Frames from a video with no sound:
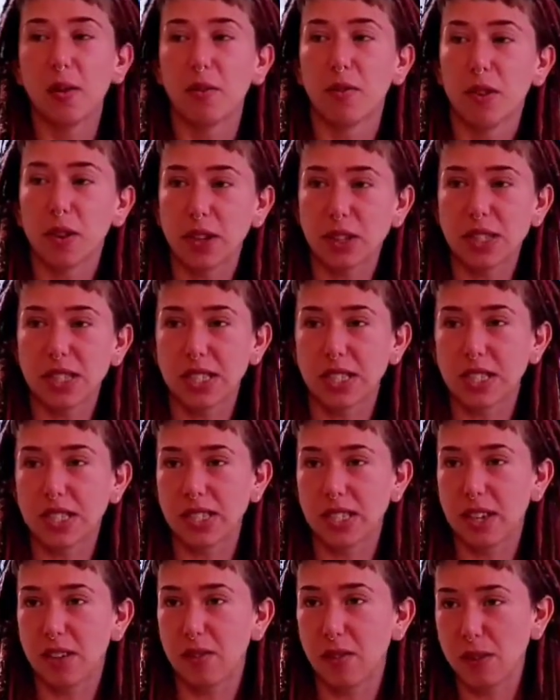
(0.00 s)

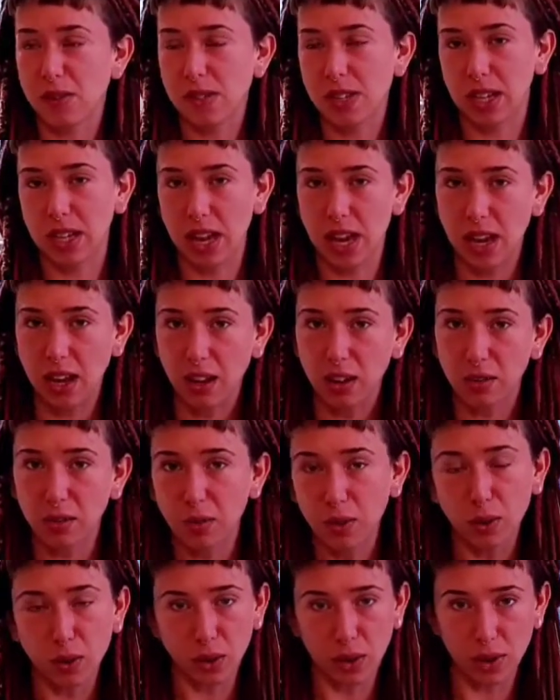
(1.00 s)
Versus if you take a
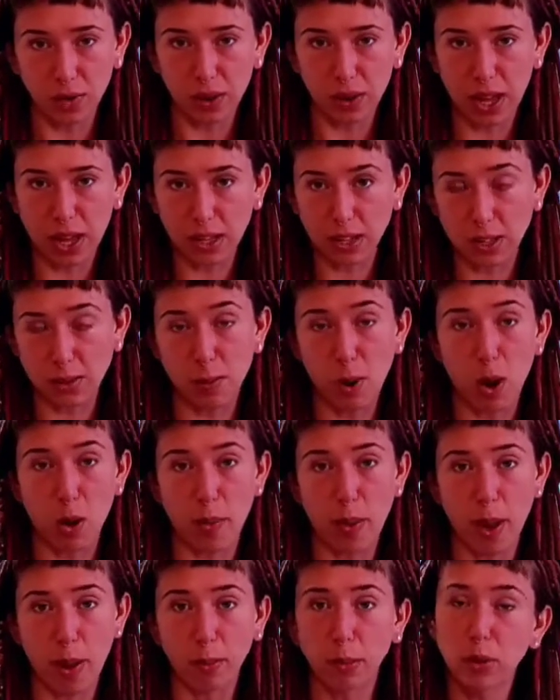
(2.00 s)
handful of like
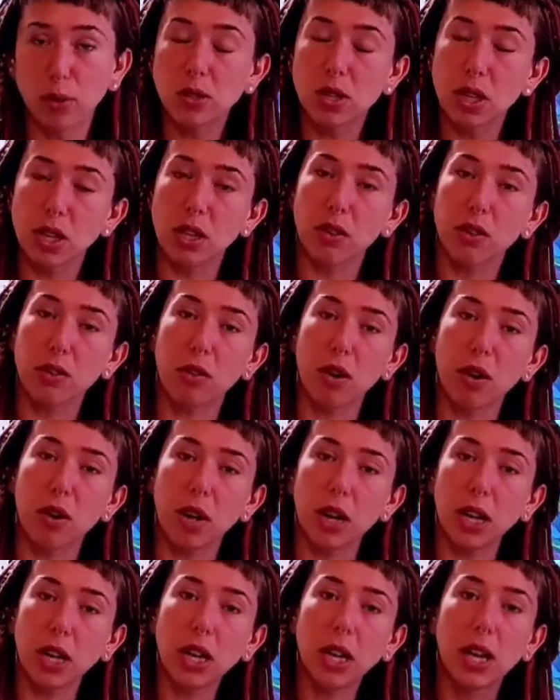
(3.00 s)
small pebbles and you throw
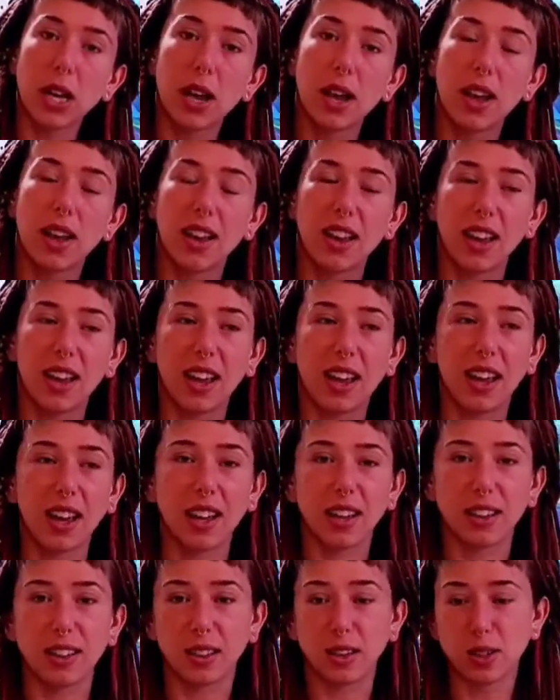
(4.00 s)
it in,
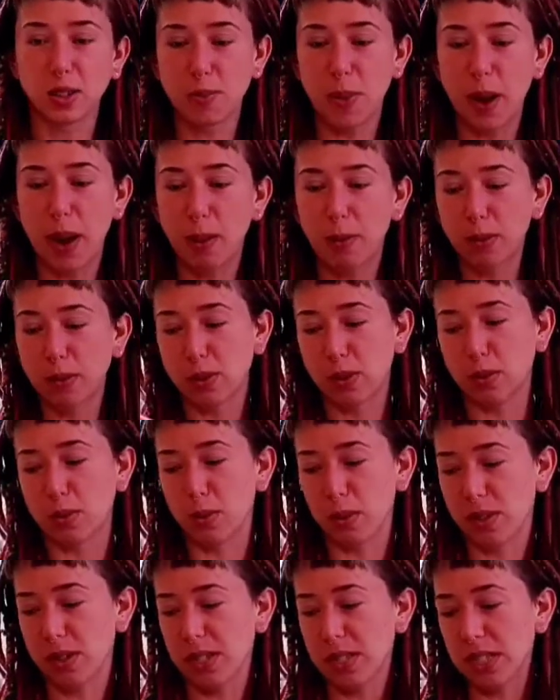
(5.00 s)
and those pebbles are
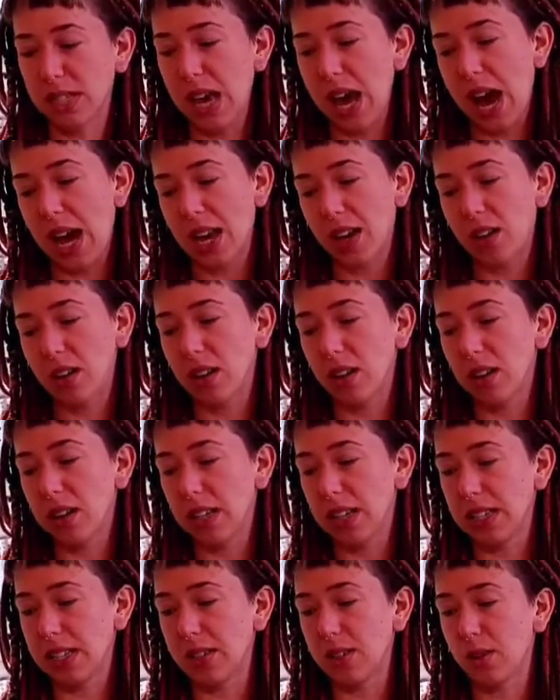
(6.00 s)
more scattered,
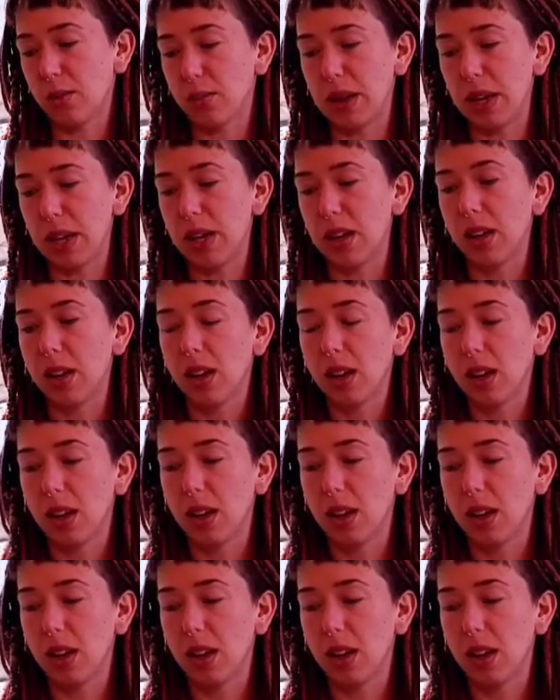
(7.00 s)
they still make,